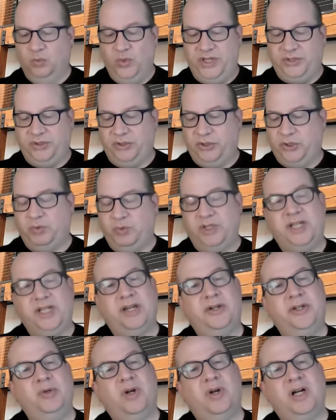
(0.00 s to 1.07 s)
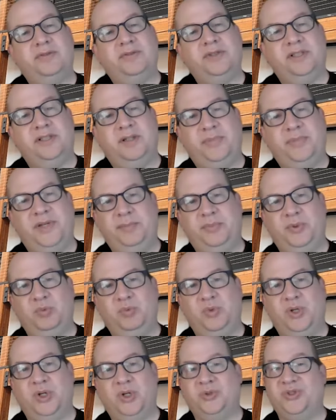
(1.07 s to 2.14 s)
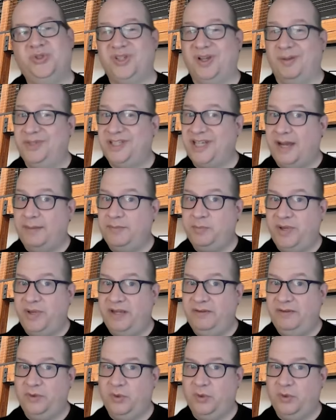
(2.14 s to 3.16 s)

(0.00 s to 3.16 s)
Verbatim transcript: Research would tell you often that people will sometimes pay